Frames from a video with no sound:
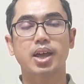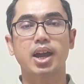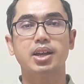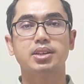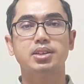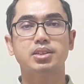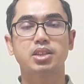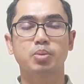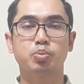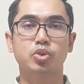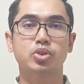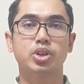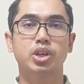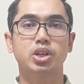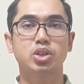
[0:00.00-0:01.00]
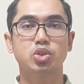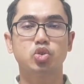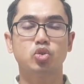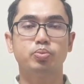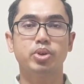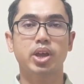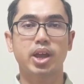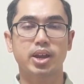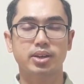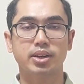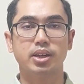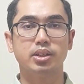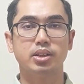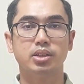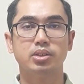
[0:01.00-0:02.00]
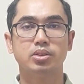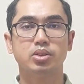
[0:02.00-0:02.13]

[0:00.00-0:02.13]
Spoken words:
IT support ticket should be handled.